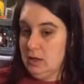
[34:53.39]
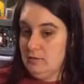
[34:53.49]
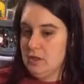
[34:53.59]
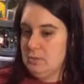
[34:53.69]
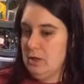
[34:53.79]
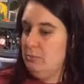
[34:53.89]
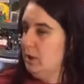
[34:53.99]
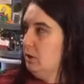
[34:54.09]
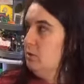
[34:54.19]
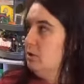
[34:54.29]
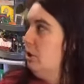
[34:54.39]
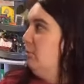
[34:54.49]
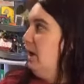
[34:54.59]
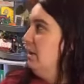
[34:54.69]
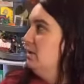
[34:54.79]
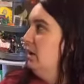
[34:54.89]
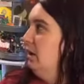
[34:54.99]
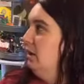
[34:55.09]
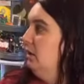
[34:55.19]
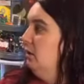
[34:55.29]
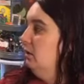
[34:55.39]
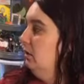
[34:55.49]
just made pillows, tote bags, and